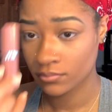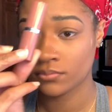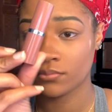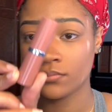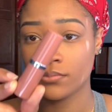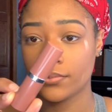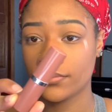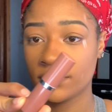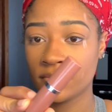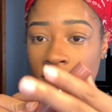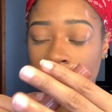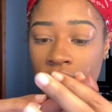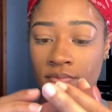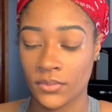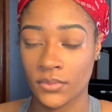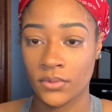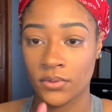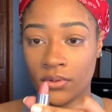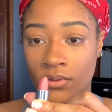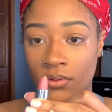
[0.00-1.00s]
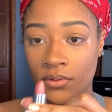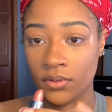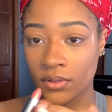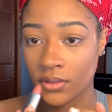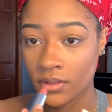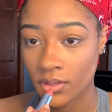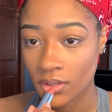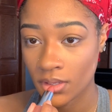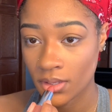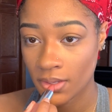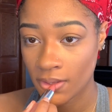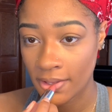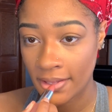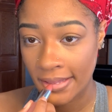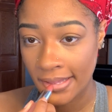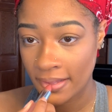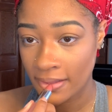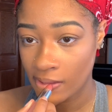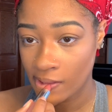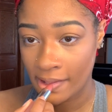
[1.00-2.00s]
Then I'm going to go in with my Clinique
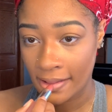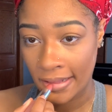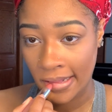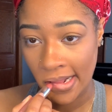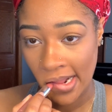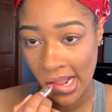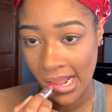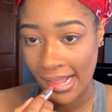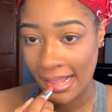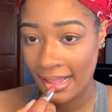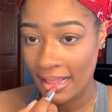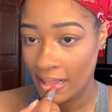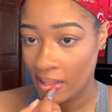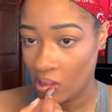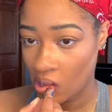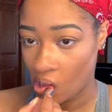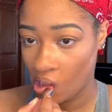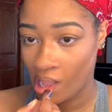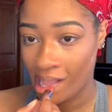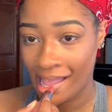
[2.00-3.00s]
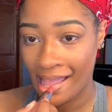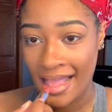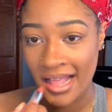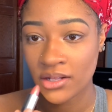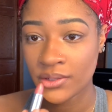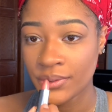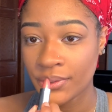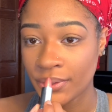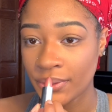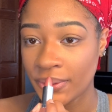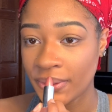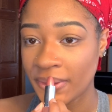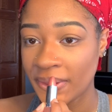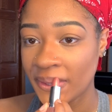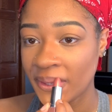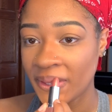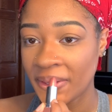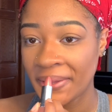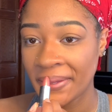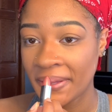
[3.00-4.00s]
Pop Lip Color in the shade
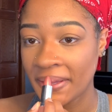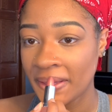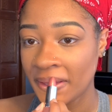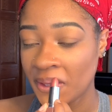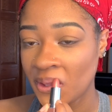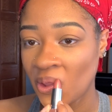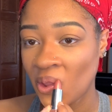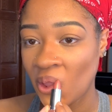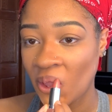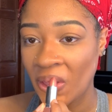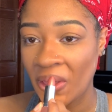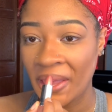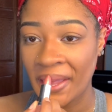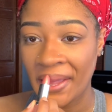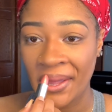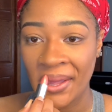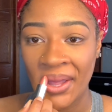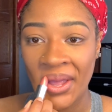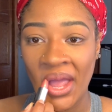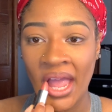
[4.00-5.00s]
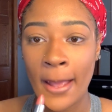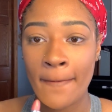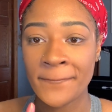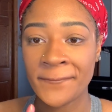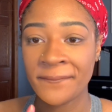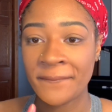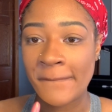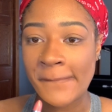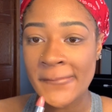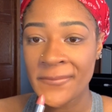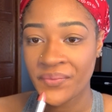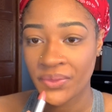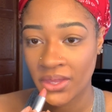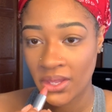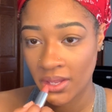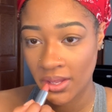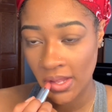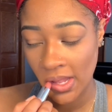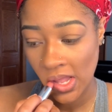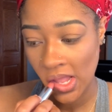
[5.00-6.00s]
Bare Pop and put
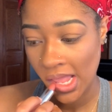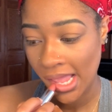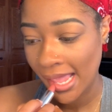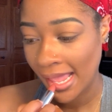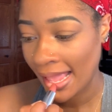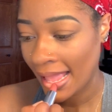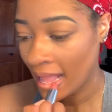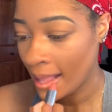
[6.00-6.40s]
that on top of